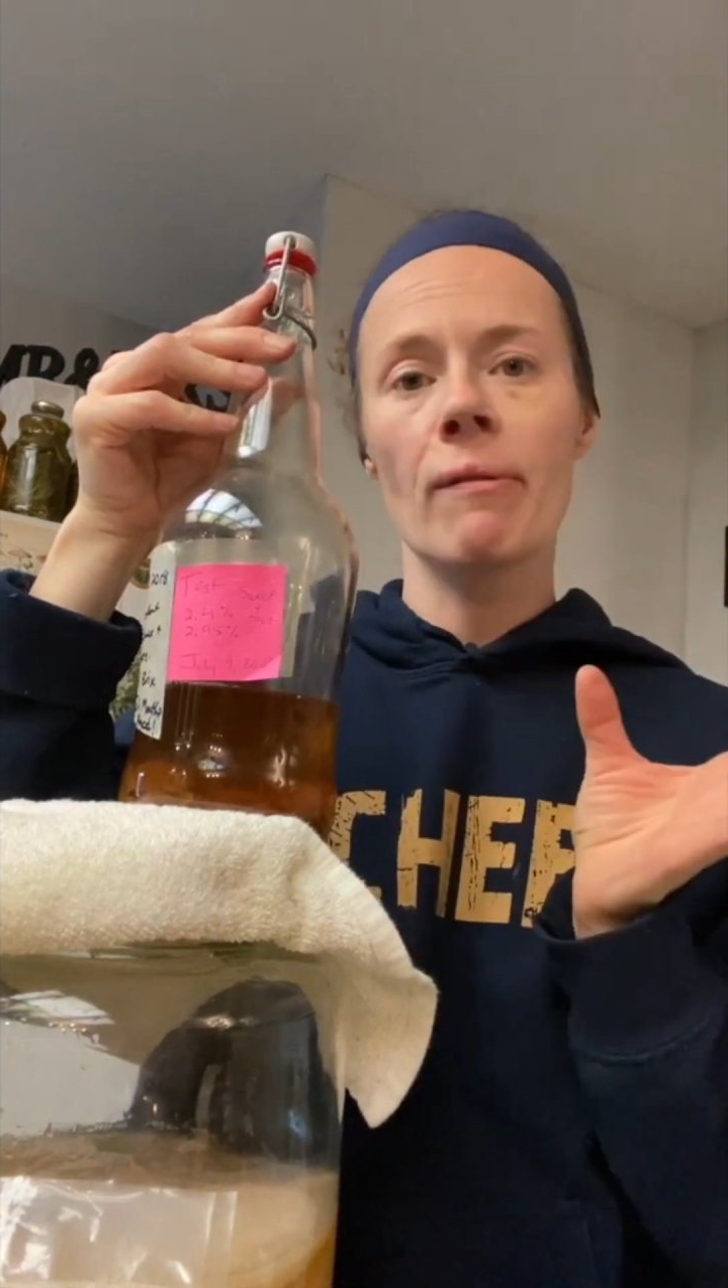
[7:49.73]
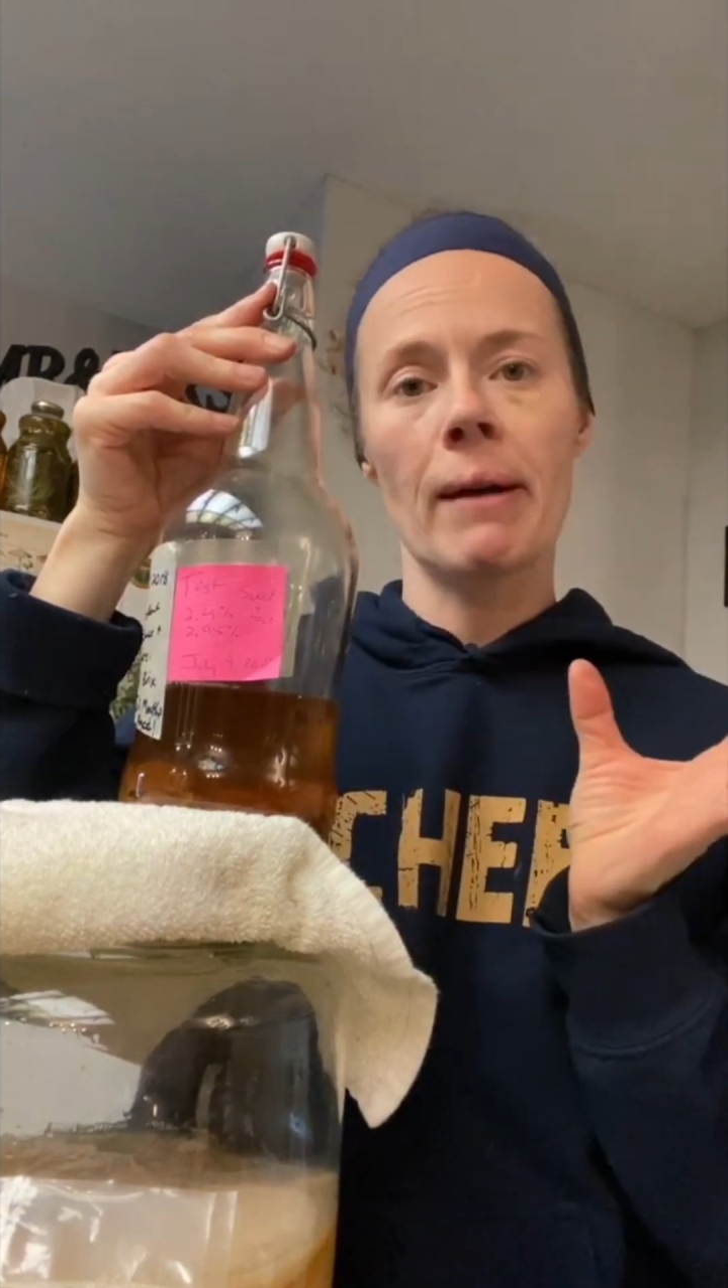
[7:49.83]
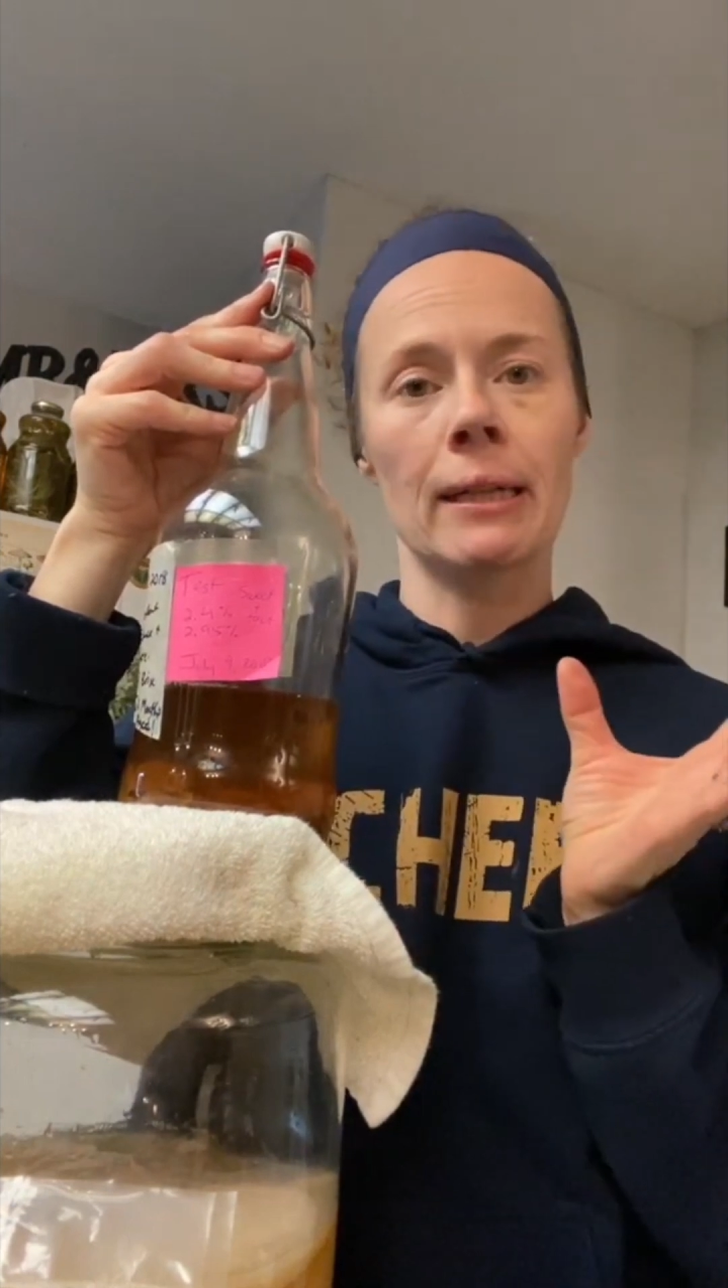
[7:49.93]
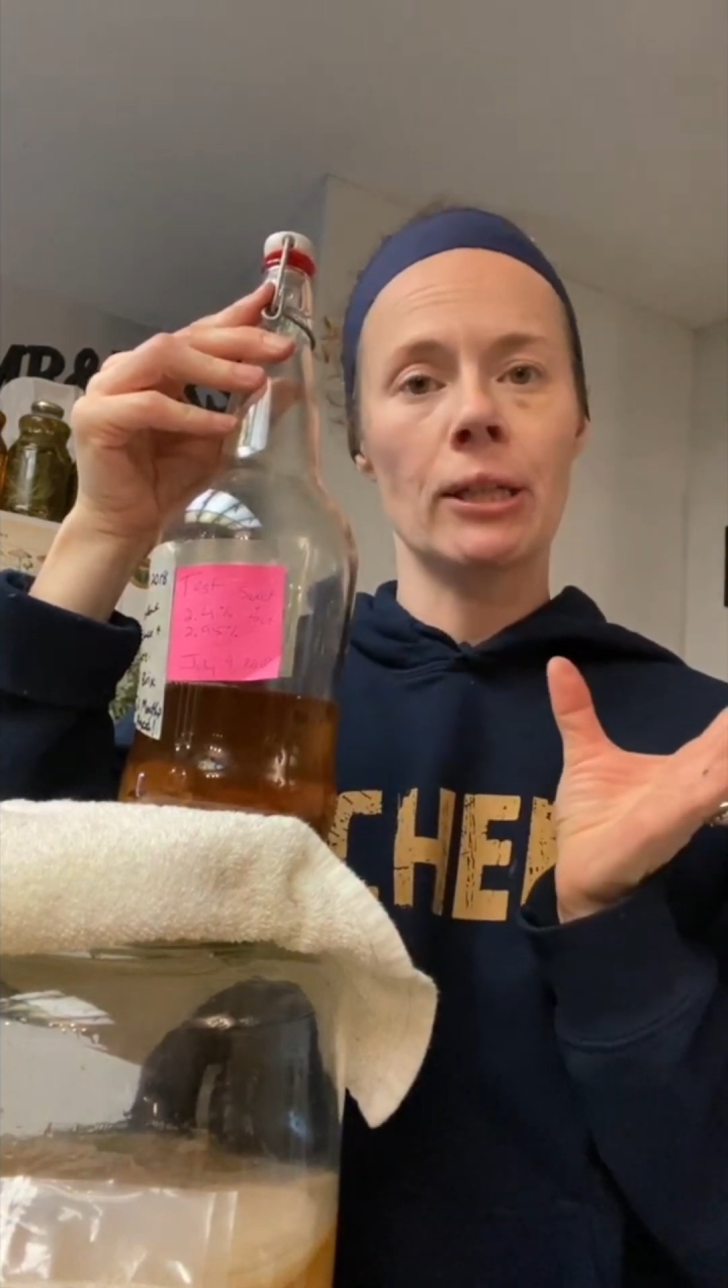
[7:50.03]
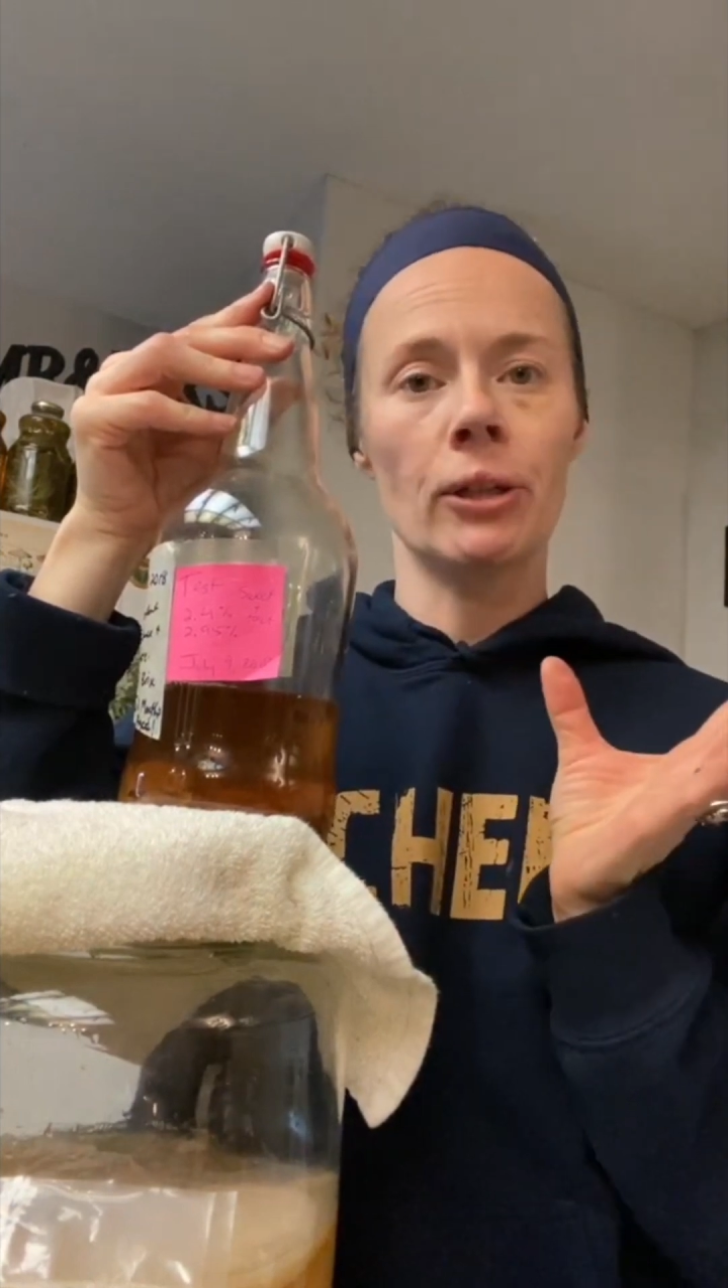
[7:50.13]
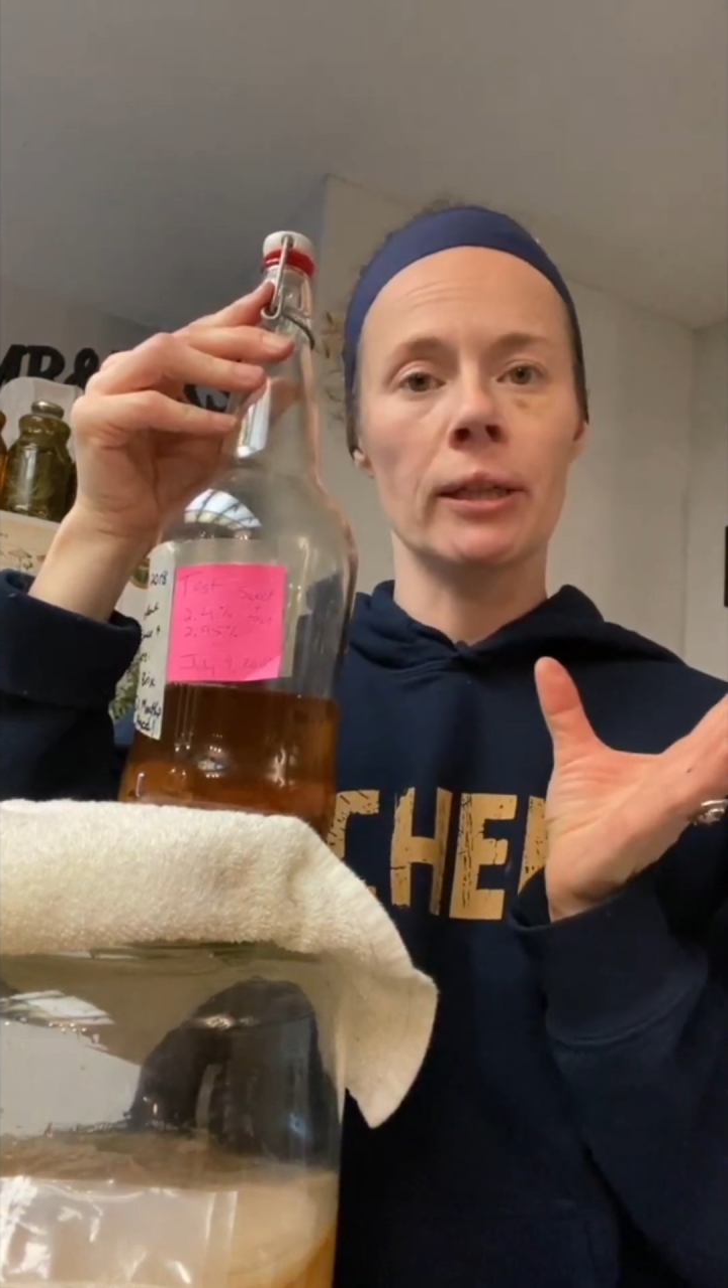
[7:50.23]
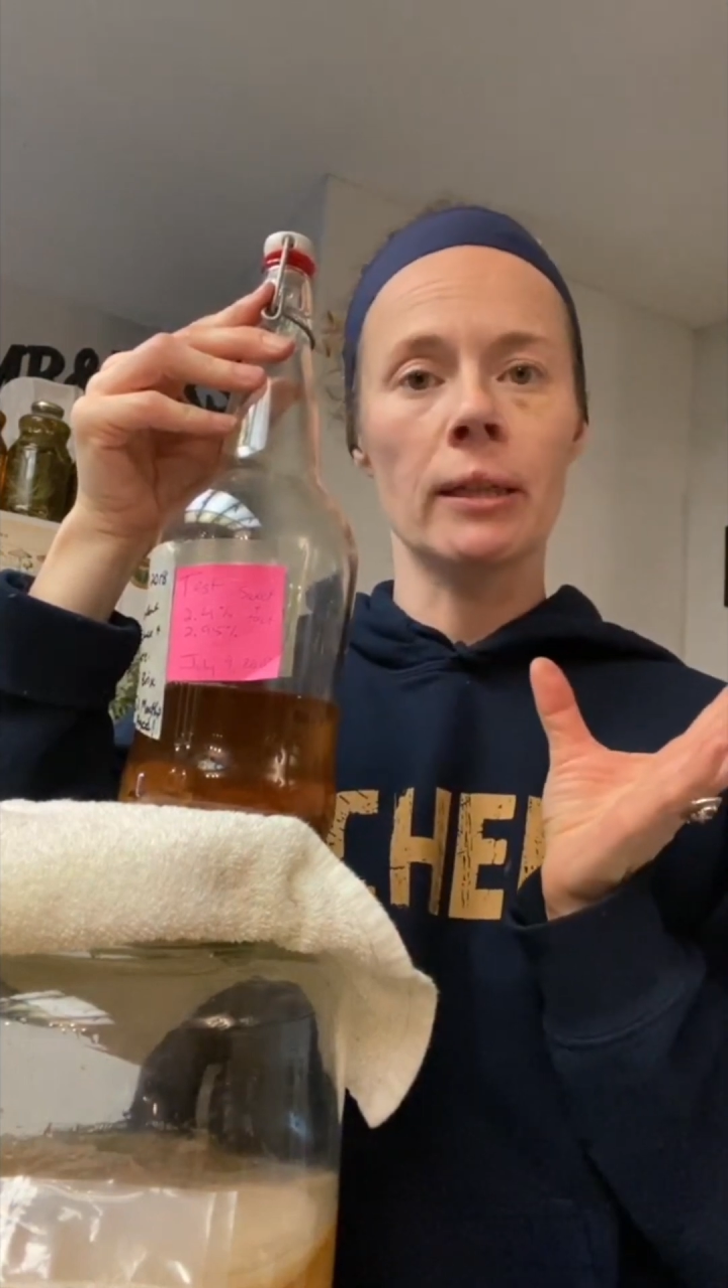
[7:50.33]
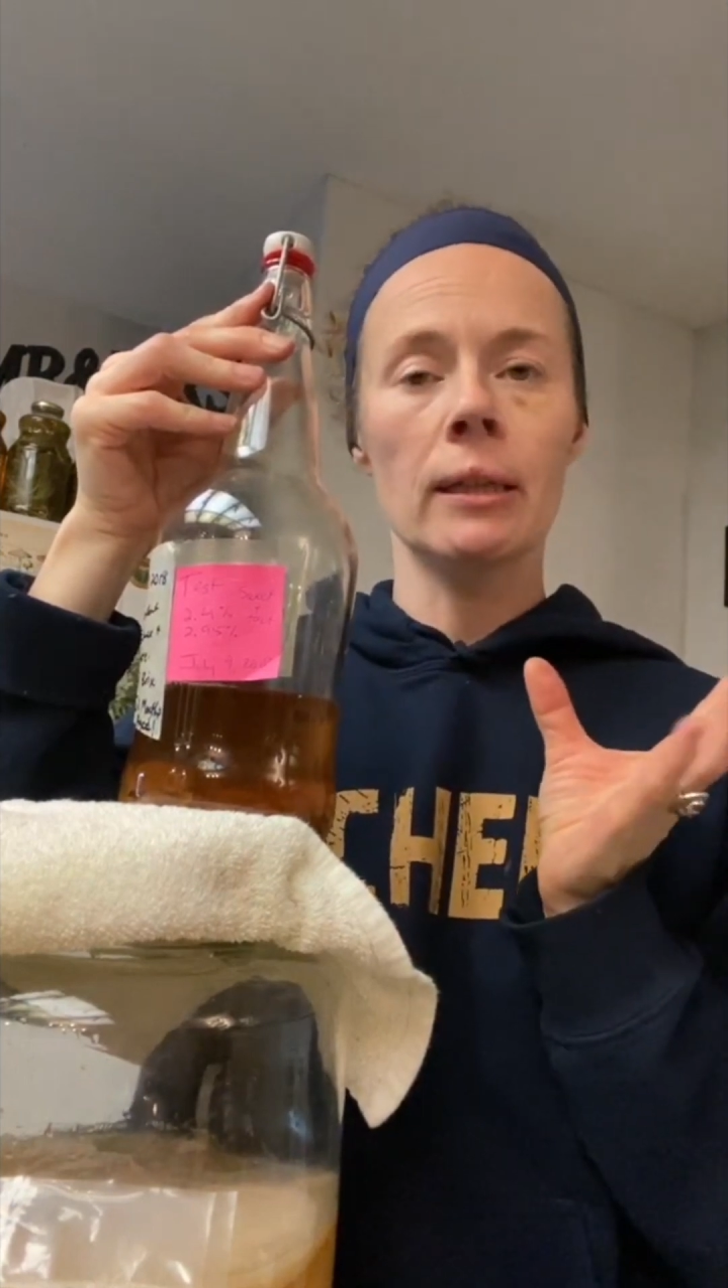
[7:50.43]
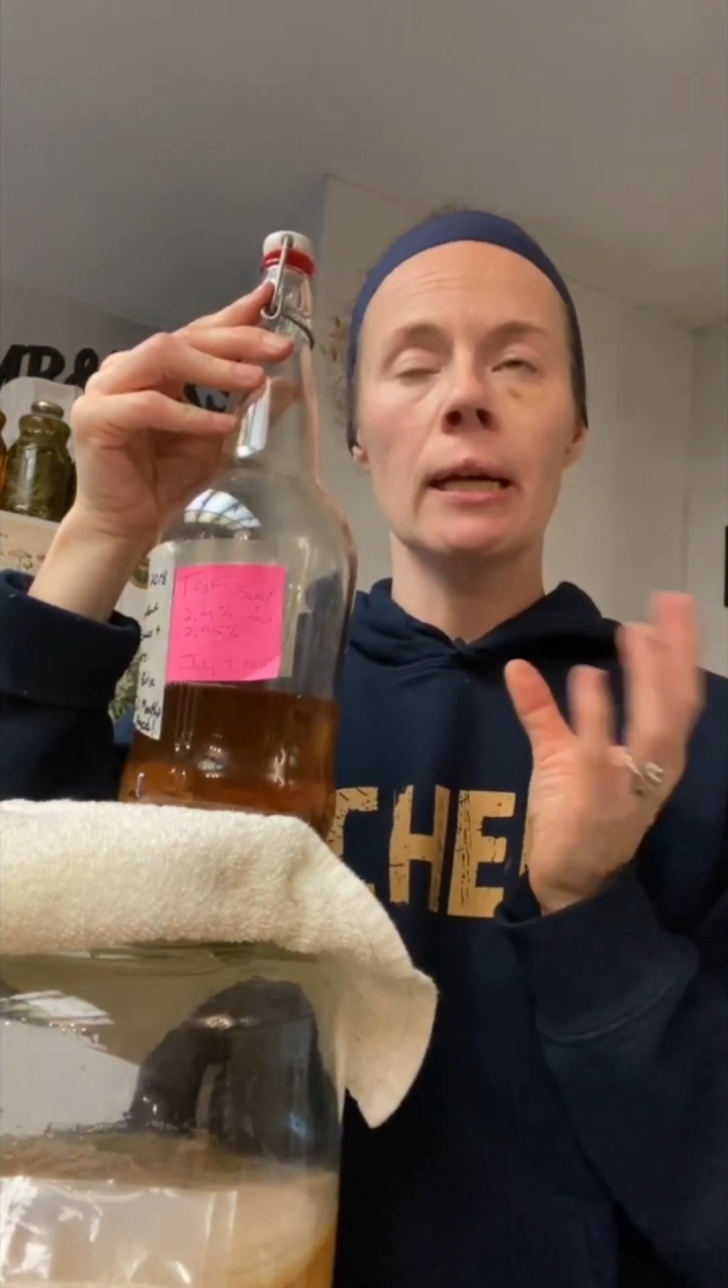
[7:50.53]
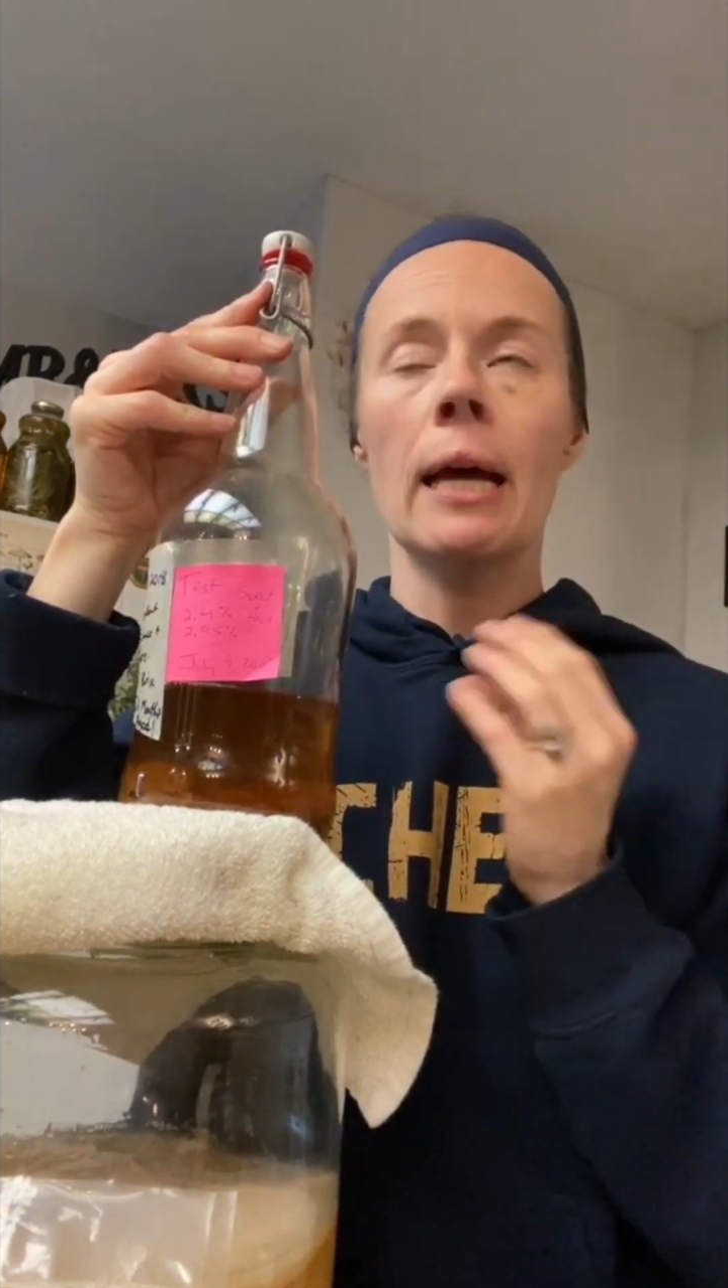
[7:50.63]

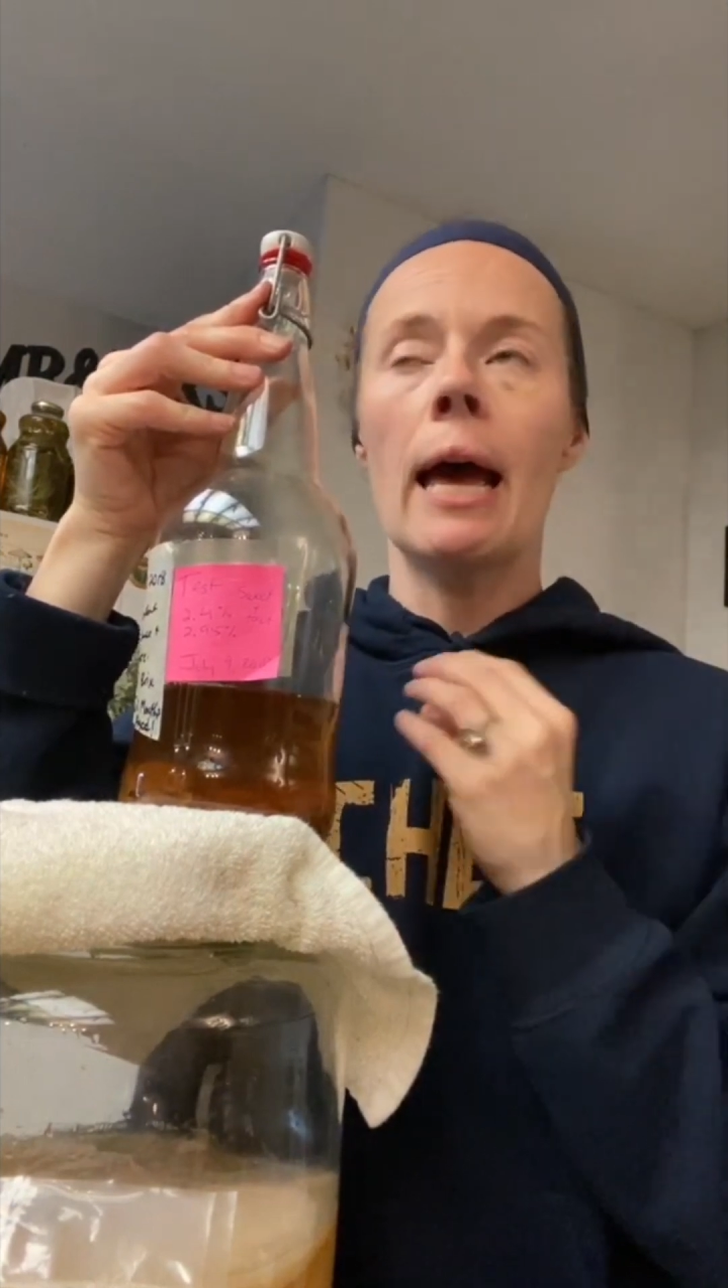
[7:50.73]
bacteria